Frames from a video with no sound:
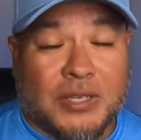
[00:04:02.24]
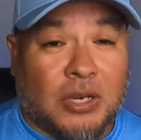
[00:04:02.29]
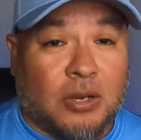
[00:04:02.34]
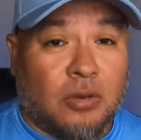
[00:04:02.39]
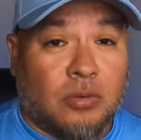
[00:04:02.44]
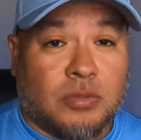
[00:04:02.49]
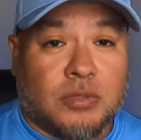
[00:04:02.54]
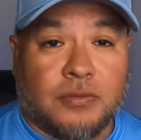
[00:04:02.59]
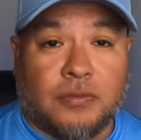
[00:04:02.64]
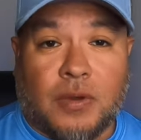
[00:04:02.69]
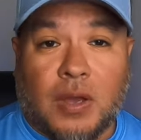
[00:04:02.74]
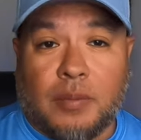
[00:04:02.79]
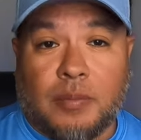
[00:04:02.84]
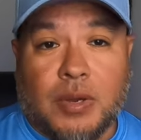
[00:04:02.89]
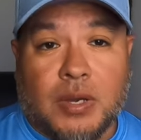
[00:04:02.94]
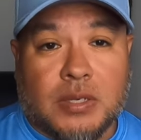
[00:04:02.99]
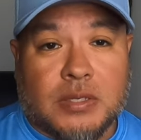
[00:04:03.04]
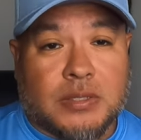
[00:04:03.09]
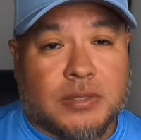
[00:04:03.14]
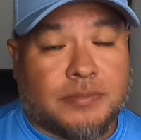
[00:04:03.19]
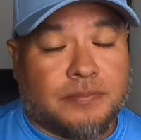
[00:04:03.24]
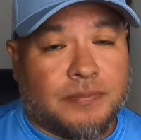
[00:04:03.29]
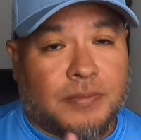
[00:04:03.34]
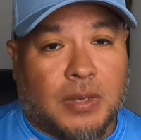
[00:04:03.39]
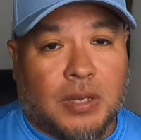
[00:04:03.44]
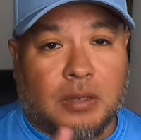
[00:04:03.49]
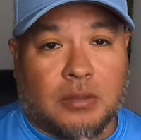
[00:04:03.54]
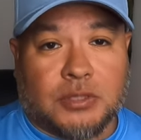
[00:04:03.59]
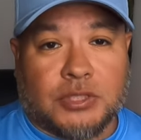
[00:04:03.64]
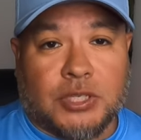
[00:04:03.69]
you know, it's five bucks.
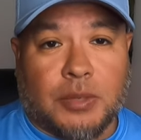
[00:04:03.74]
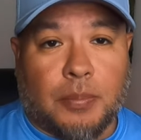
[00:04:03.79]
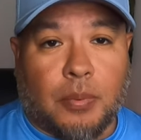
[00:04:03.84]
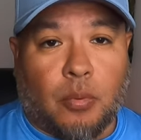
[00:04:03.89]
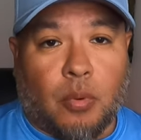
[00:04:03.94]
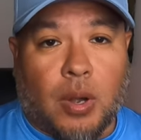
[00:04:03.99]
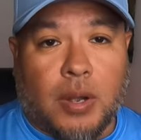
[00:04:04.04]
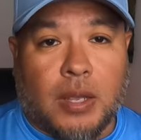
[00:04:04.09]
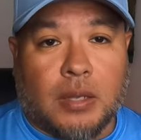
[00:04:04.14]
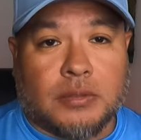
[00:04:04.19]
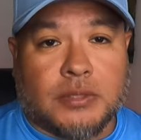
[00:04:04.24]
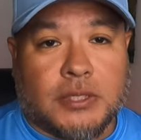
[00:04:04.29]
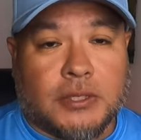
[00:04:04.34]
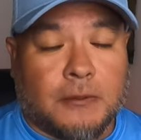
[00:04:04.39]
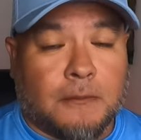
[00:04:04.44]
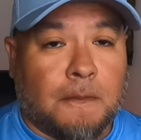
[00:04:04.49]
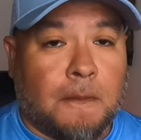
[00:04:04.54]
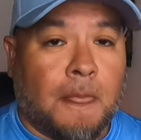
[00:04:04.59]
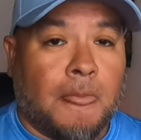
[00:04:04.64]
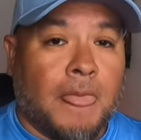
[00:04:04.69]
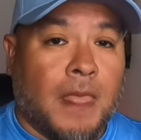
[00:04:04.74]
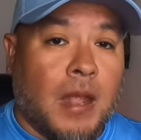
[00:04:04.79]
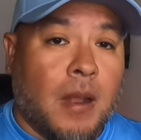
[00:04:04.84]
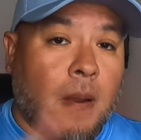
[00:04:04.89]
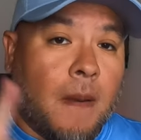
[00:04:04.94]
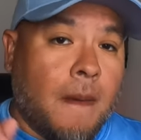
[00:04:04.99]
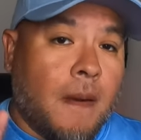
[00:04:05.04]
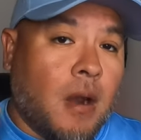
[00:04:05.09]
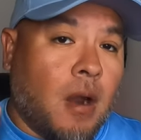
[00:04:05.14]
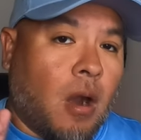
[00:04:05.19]
I'll ship it right out to you."
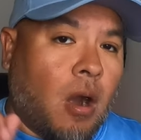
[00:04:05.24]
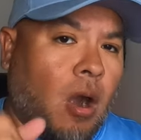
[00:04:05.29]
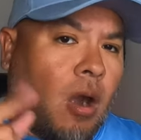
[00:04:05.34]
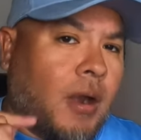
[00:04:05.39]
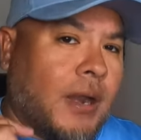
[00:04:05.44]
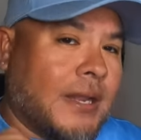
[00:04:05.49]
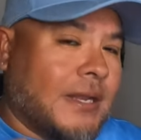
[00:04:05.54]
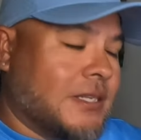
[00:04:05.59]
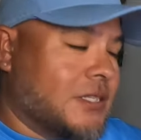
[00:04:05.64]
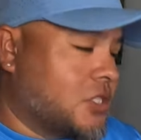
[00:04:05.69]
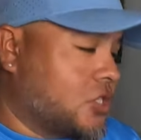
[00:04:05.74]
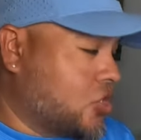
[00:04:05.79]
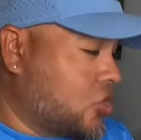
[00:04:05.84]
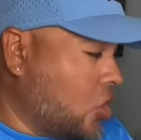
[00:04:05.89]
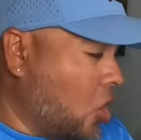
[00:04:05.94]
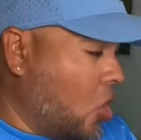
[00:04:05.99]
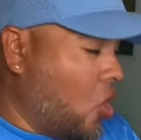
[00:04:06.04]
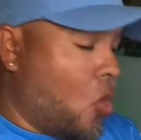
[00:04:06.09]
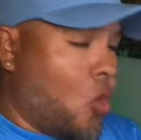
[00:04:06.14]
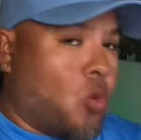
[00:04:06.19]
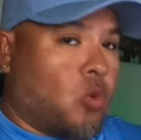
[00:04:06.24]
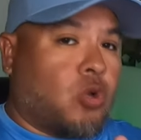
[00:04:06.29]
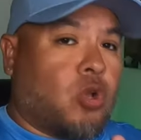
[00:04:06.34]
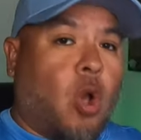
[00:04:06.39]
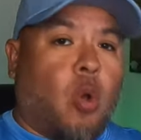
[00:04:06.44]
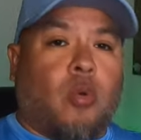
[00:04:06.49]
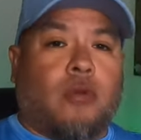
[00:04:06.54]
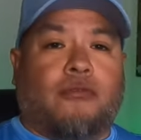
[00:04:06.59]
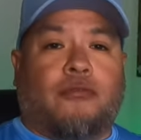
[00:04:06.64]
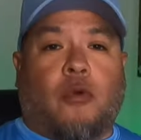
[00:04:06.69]
All right, so
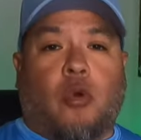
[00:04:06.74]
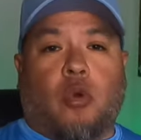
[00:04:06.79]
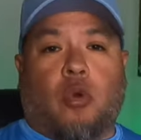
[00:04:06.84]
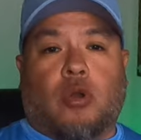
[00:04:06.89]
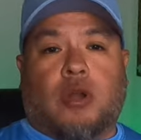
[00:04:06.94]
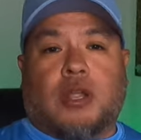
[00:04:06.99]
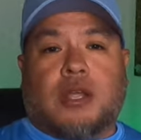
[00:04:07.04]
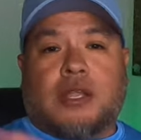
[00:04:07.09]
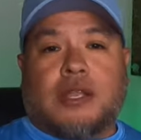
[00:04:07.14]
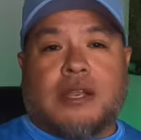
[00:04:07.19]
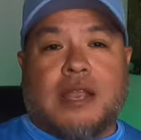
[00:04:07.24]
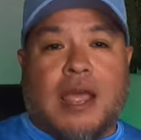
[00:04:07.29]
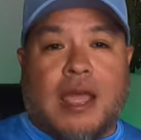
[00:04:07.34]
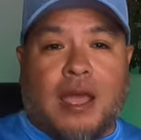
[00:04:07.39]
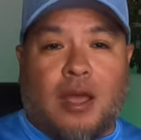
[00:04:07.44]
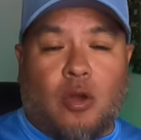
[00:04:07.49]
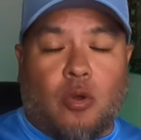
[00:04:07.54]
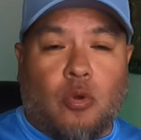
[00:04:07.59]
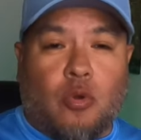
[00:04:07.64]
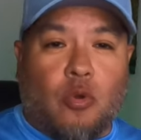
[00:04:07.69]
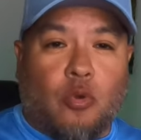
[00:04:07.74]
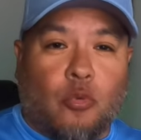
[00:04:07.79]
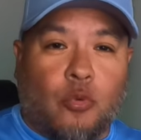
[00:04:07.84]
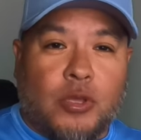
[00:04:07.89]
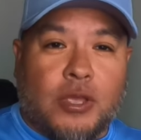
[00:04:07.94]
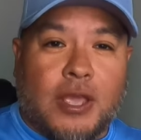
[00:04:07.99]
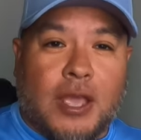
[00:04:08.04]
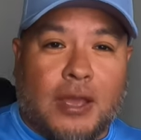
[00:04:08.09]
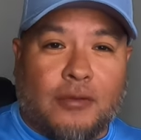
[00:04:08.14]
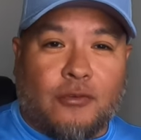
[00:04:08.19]
going forward, now
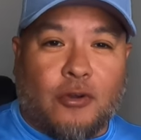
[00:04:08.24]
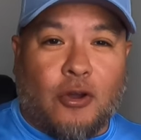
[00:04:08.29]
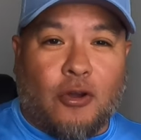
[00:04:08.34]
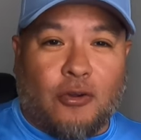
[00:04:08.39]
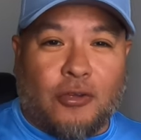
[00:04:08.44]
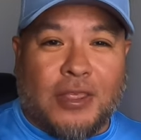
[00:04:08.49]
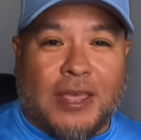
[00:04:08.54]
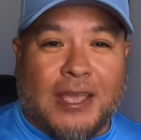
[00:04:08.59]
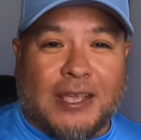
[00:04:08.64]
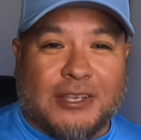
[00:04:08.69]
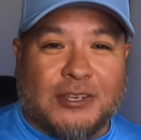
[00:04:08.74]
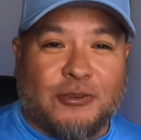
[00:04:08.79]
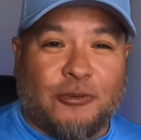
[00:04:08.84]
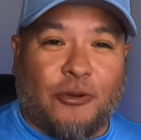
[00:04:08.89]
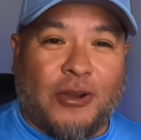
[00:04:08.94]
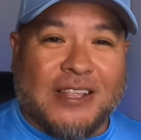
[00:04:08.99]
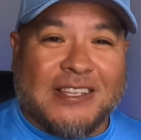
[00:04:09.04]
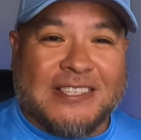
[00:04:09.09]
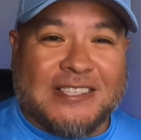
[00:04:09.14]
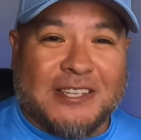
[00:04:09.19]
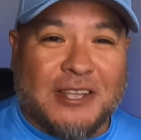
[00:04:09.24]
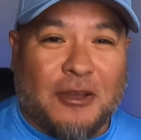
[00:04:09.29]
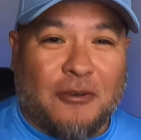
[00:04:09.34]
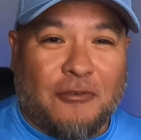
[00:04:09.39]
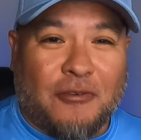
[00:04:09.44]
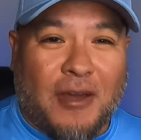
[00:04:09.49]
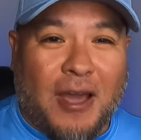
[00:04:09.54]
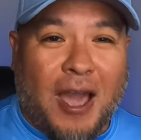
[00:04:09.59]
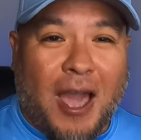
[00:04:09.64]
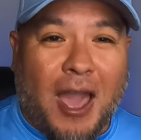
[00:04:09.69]
we have all that great
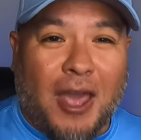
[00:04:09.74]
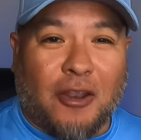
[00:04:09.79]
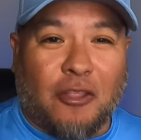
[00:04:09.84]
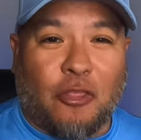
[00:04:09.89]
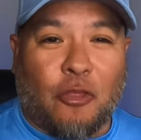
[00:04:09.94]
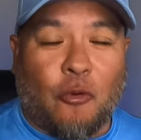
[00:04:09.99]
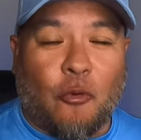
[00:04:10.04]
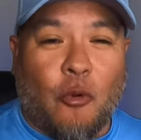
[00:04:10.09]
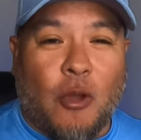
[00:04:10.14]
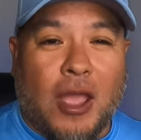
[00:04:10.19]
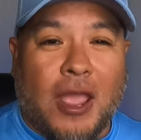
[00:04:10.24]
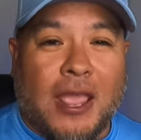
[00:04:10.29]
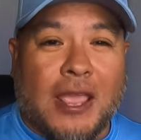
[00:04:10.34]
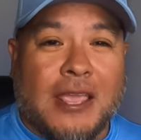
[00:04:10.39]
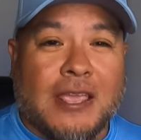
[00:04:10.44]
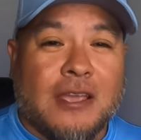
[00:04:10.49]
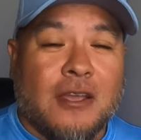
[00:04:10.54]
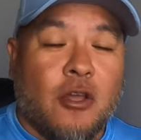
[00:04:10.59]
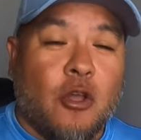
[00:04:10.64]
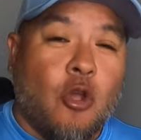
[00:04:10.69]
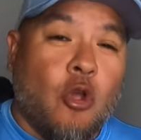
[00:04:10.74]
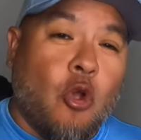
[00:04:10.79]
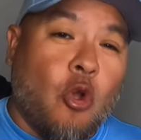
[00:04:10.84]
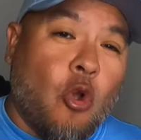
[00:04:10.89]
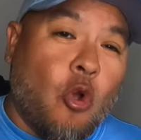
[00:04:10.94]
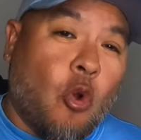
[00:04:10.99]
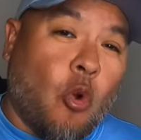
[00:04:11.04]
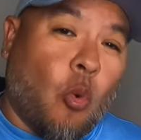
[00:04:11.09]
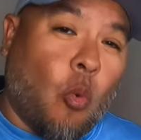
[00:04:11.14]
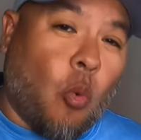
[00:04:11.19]
stuff out of the way.
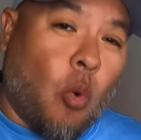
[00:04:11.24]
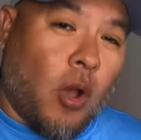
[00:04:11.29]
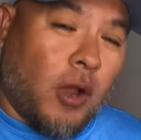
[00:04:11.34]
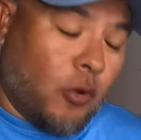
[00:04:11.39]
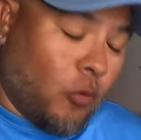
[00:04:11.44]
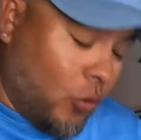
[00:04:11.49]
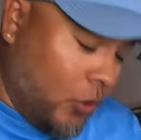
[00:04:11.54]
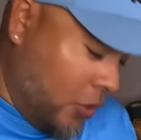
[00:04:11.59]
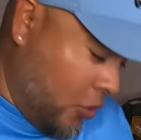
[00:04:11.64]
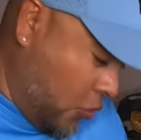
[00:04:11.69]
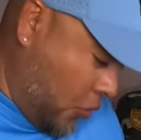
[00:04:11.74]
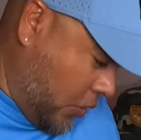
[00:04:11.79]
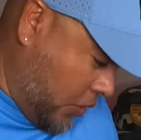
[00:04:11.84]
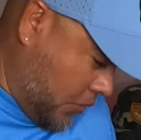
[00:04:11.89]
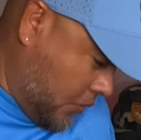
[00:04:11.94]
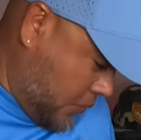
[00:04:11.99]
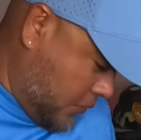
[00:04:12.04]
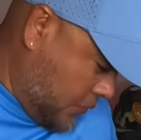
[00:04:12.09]
What are we doing?